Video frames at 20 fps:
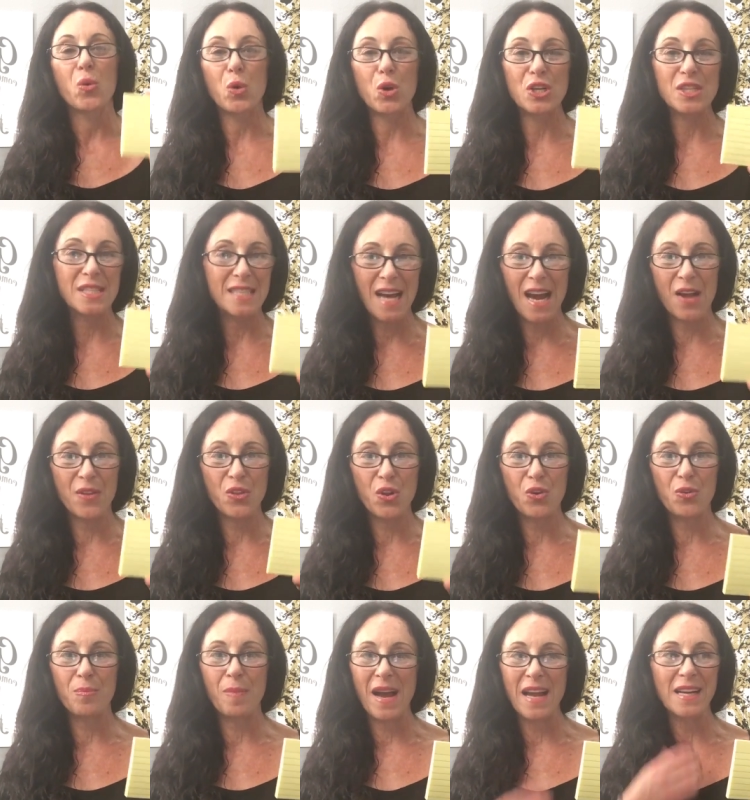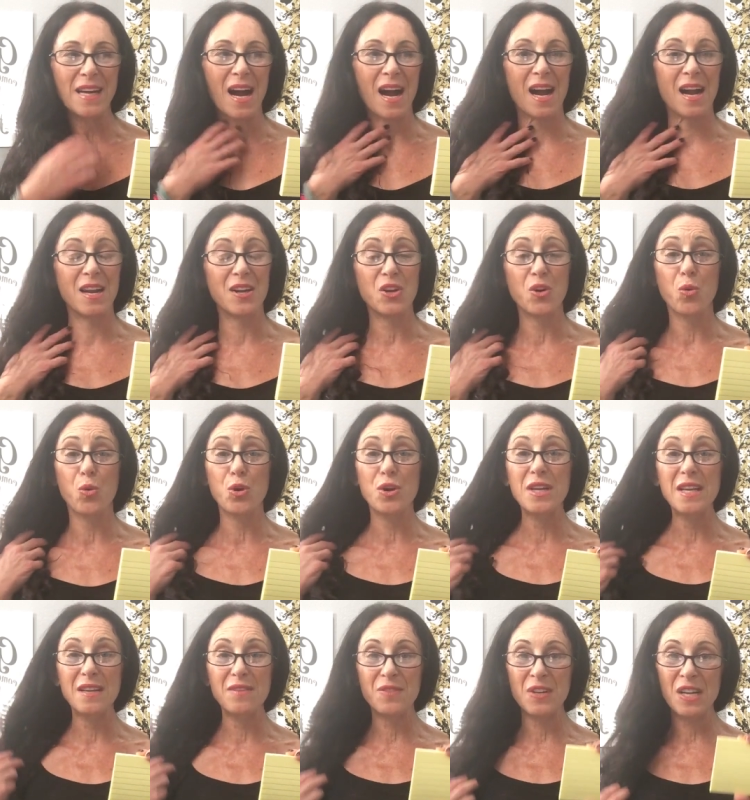or download my guide. Or
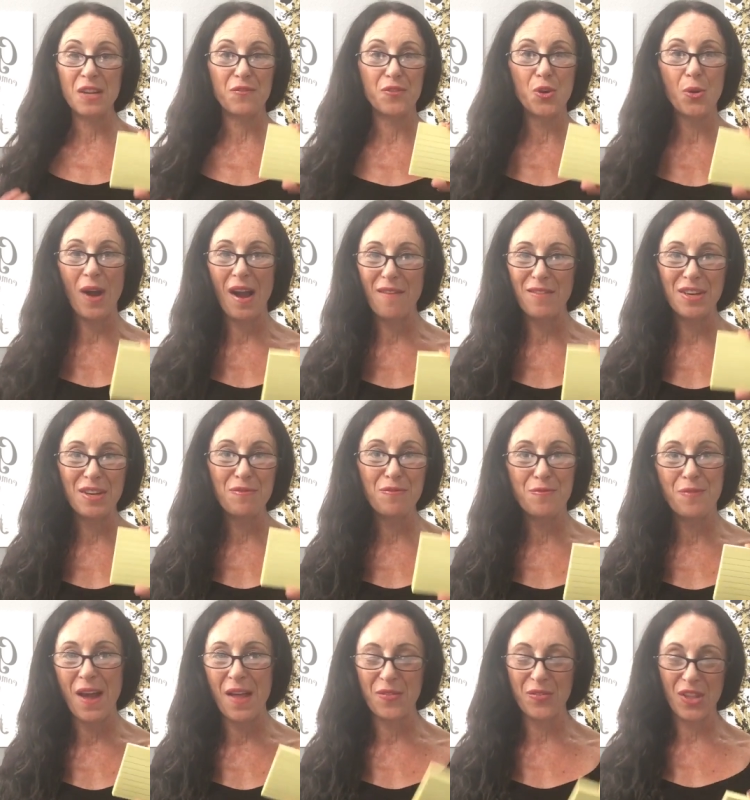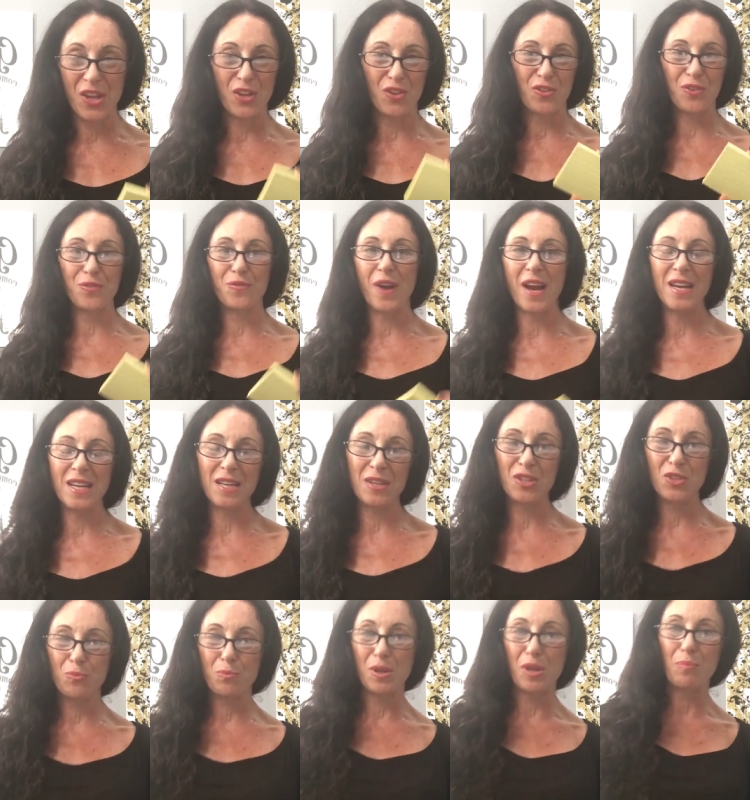even if you have an event that you're
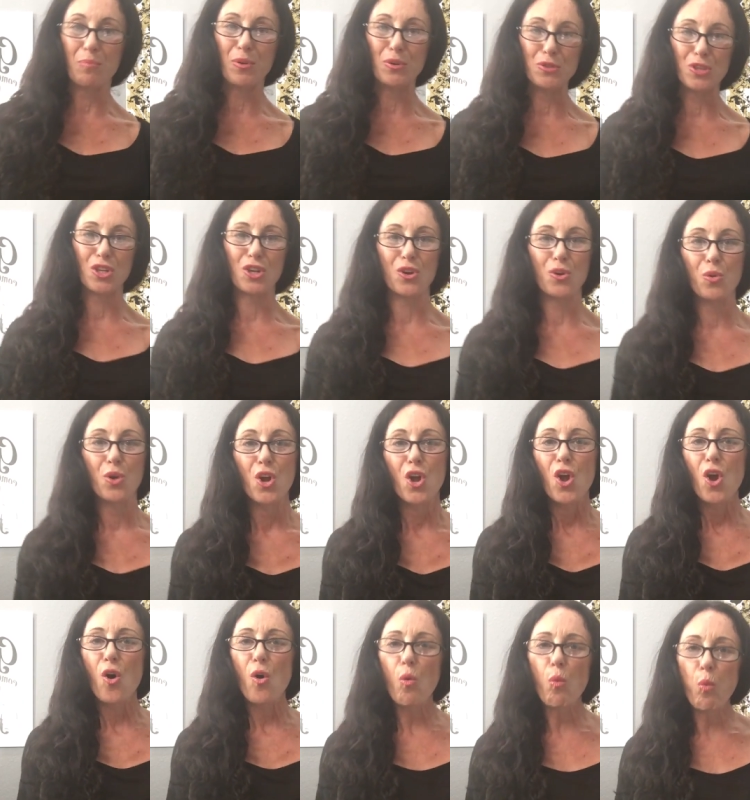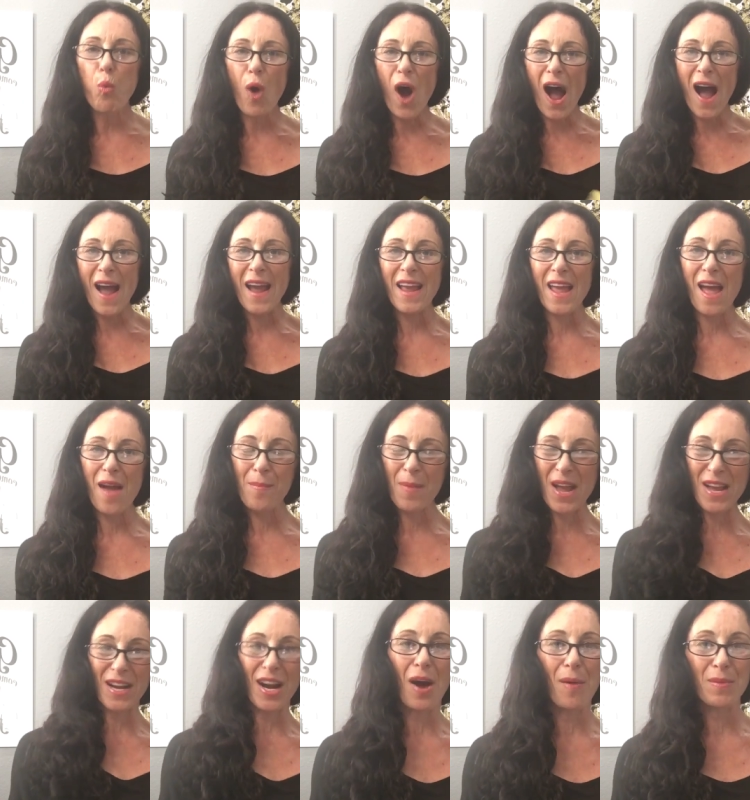inviting people to, why am
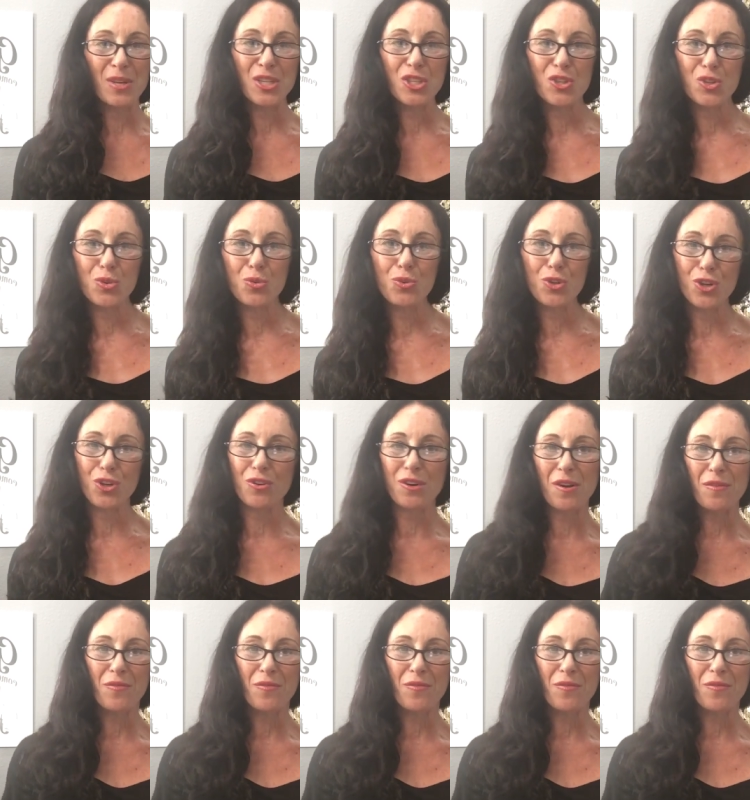I coming to your